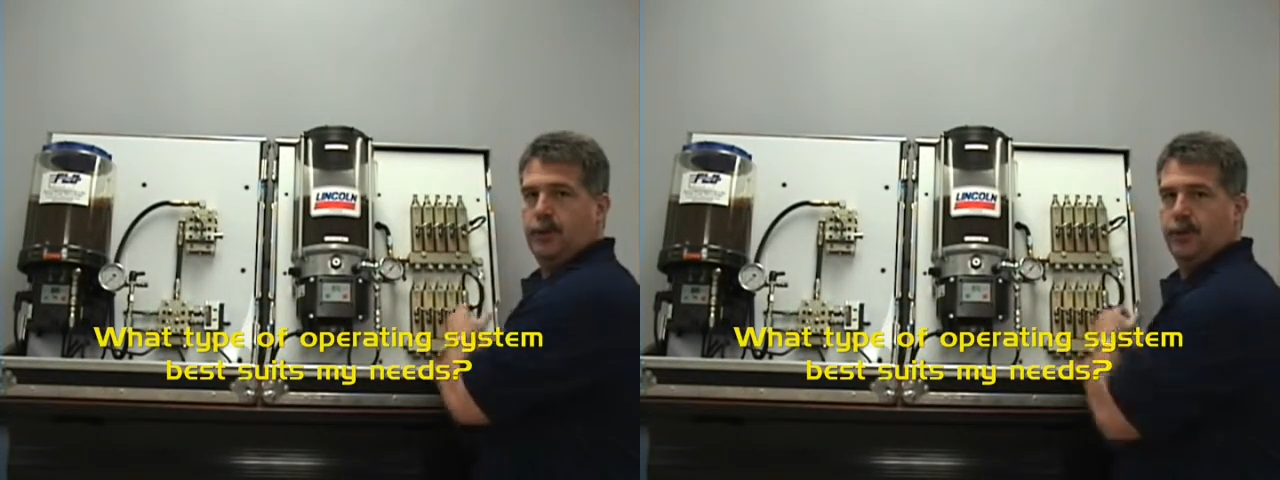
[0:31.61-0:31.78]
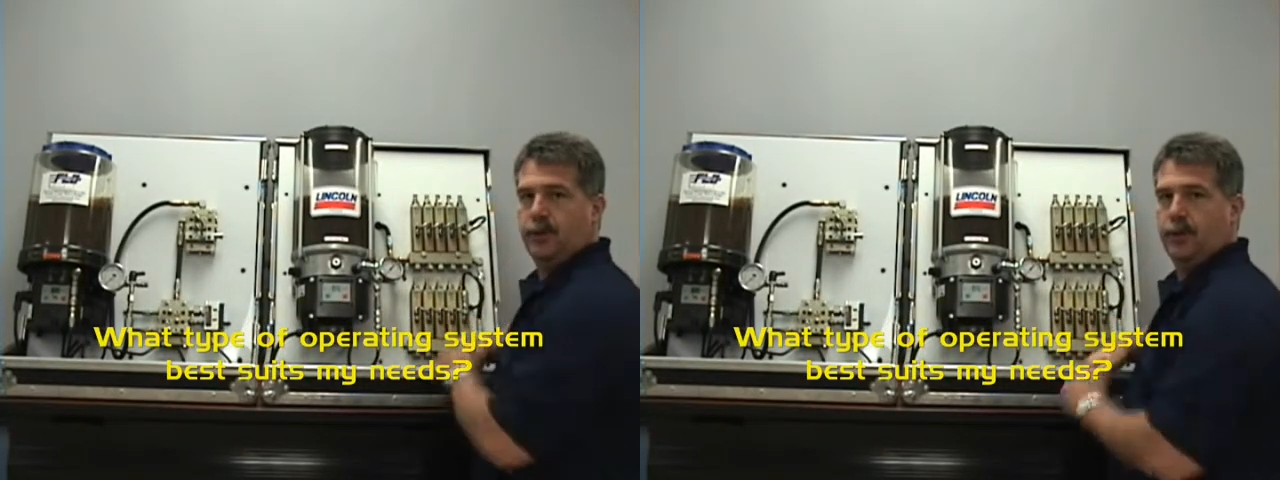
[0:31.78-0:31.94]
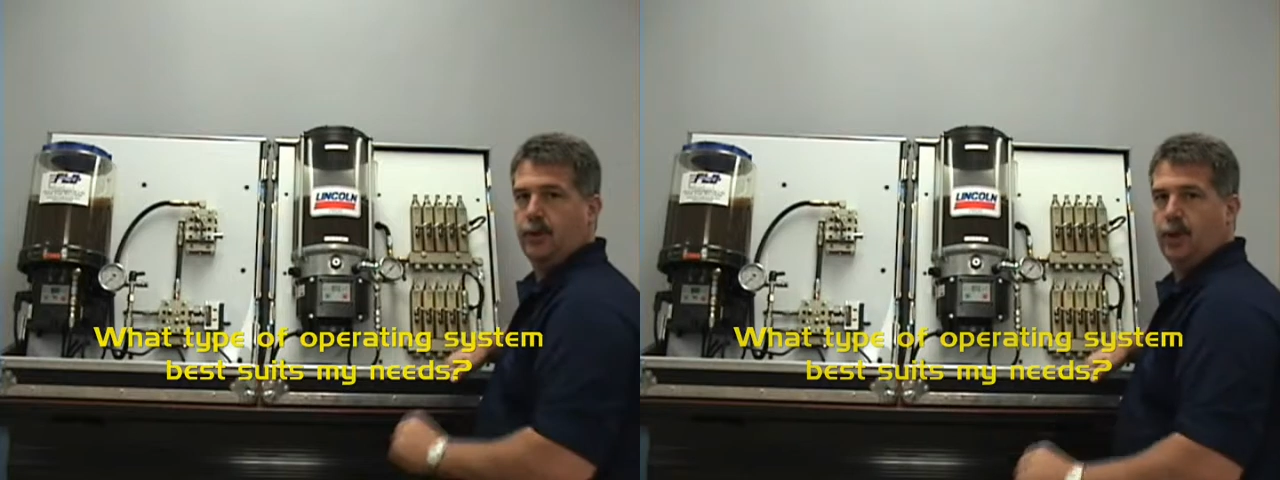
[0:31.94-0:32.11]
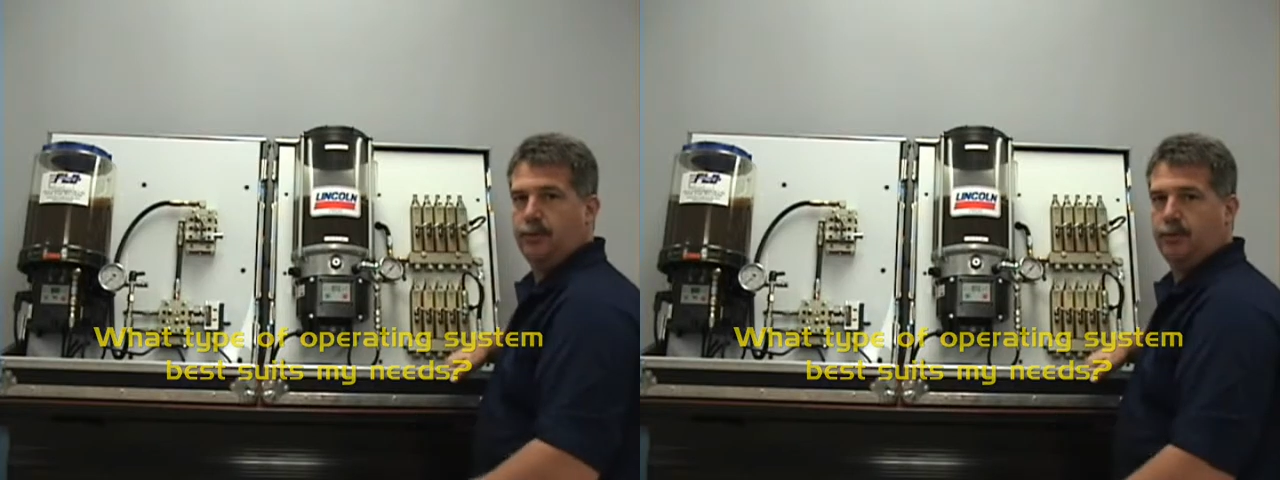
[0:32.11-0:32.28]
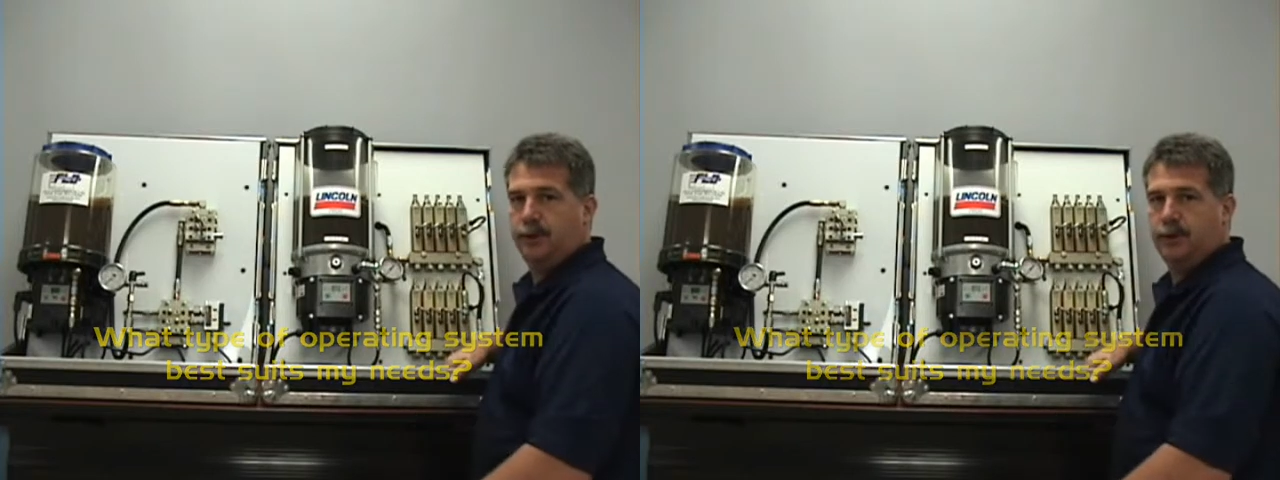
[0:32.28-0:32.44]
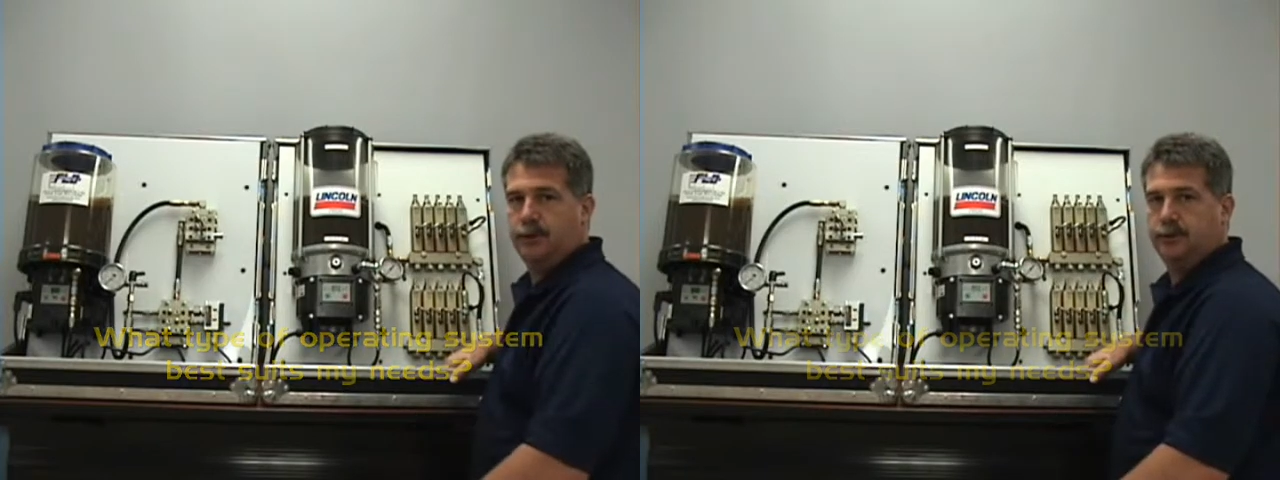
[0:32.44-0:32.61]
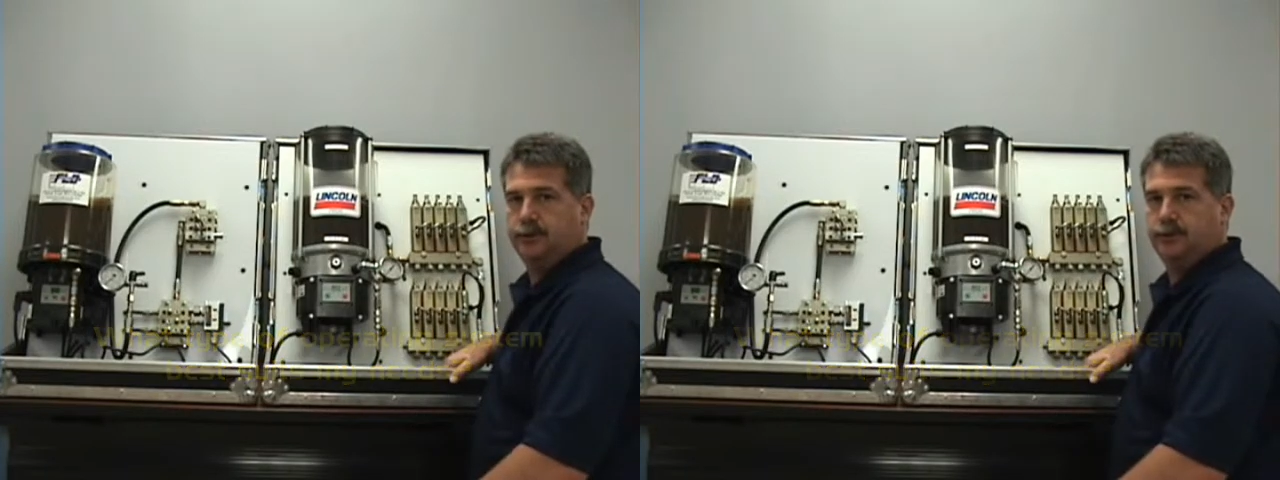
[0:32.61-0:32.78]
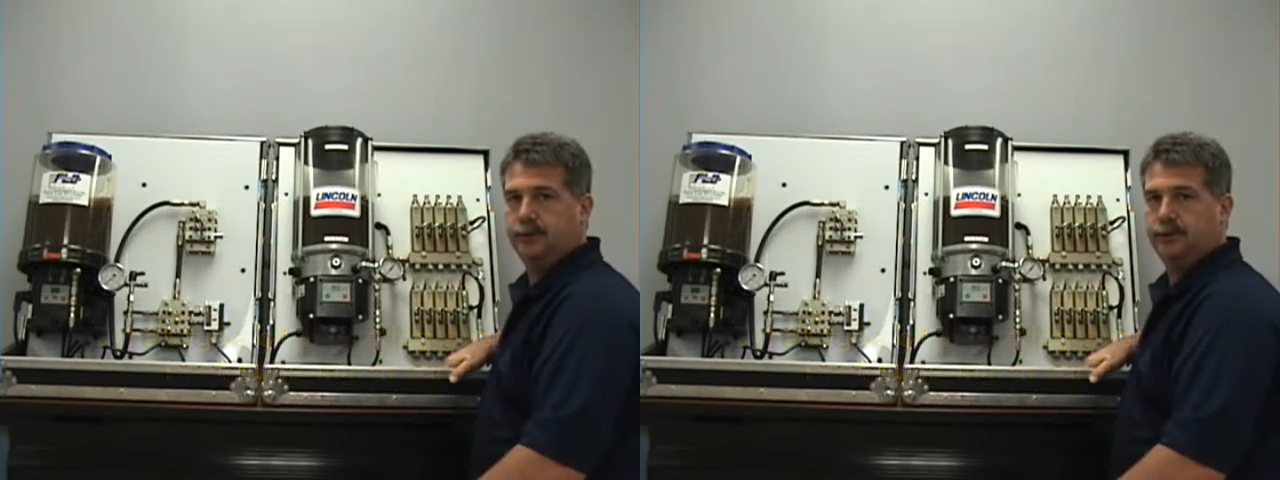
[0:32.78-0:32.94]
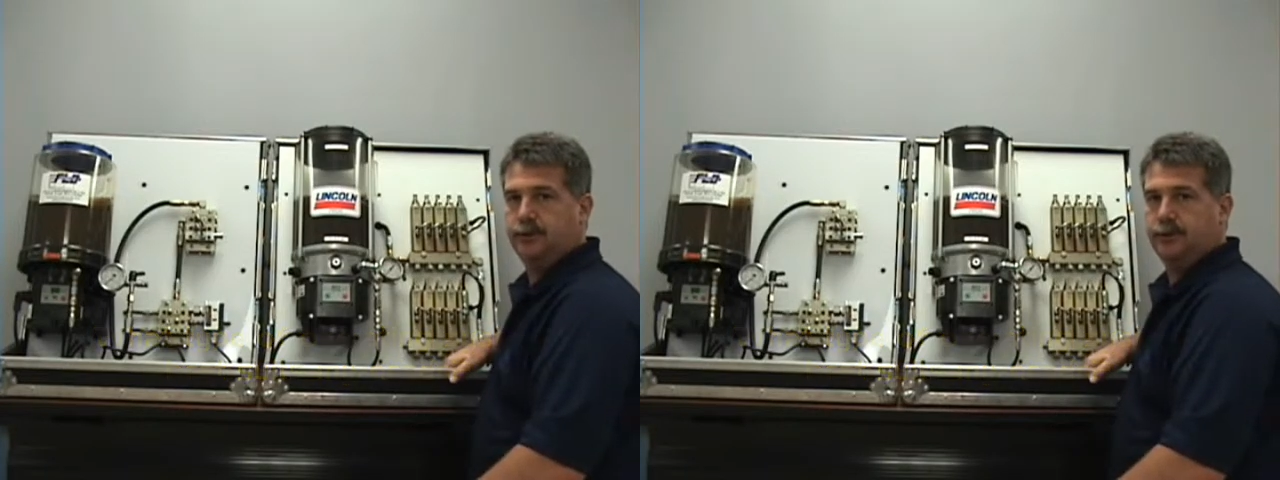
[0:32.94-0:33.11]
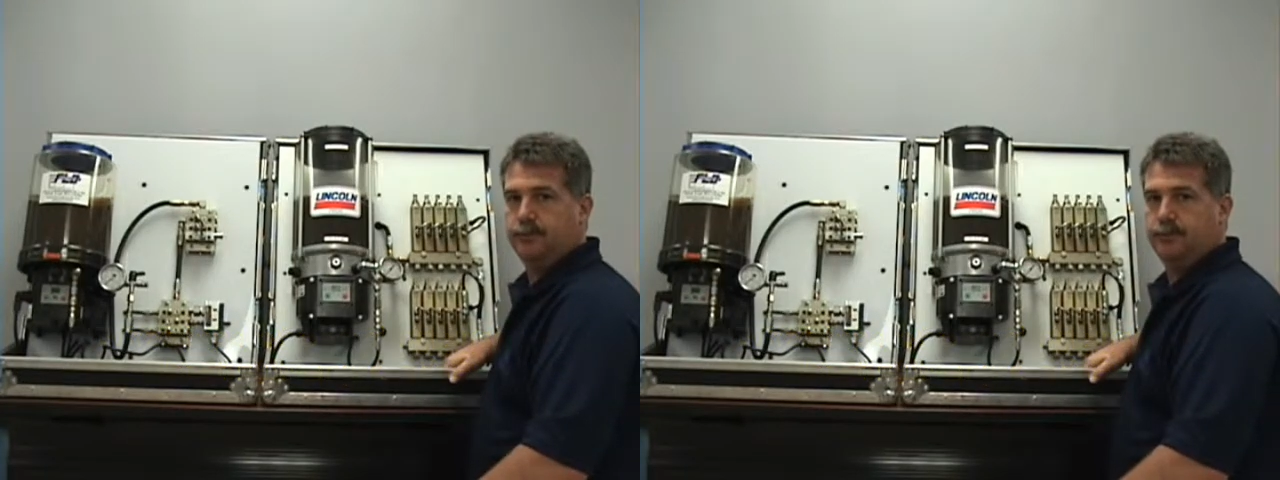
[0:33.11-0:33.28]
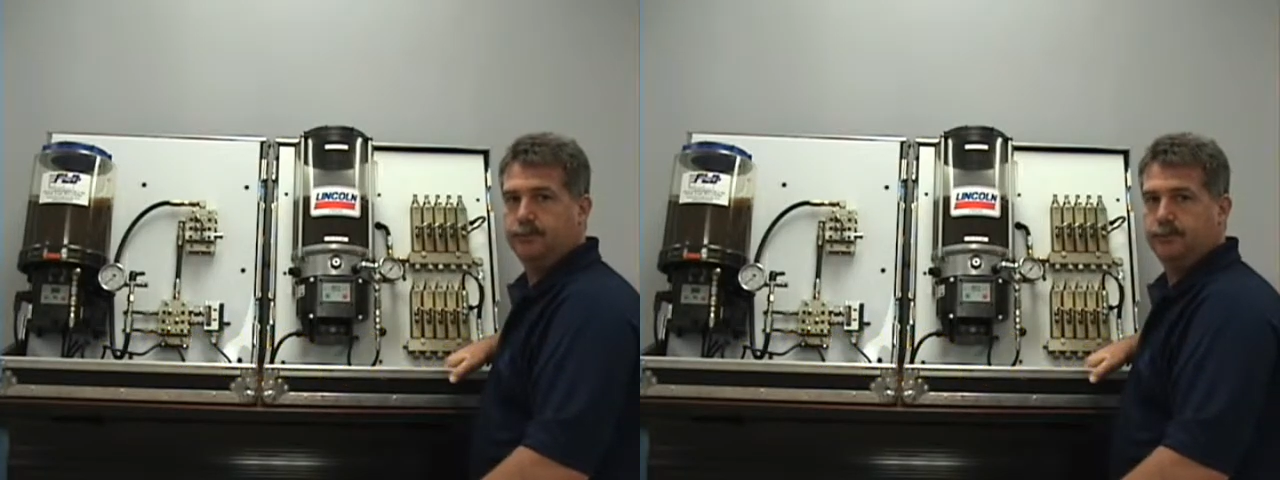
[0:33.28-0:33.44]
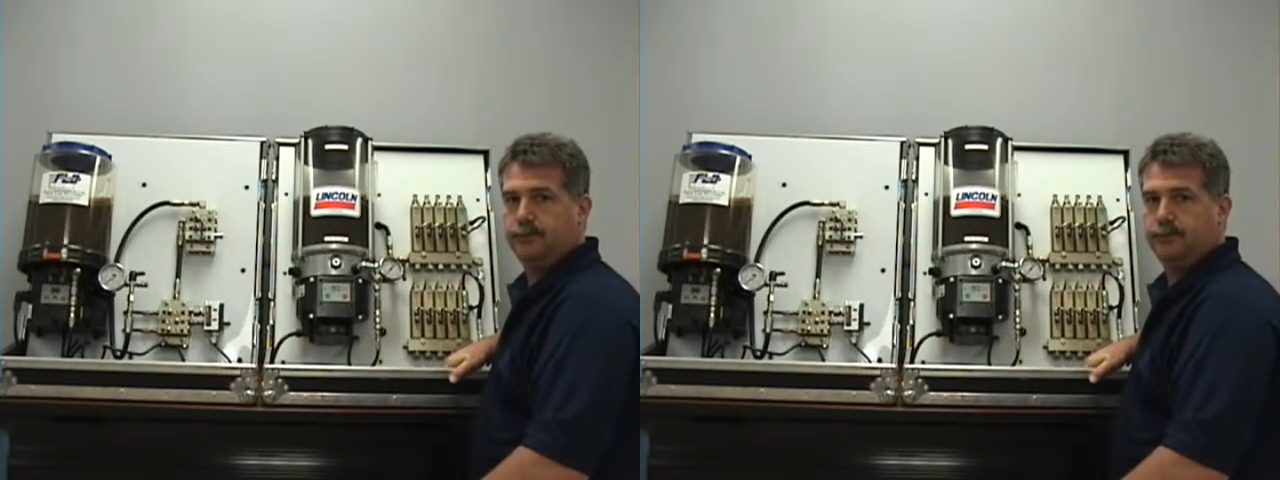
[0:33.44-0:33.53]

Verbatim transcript: parallel operated lube system.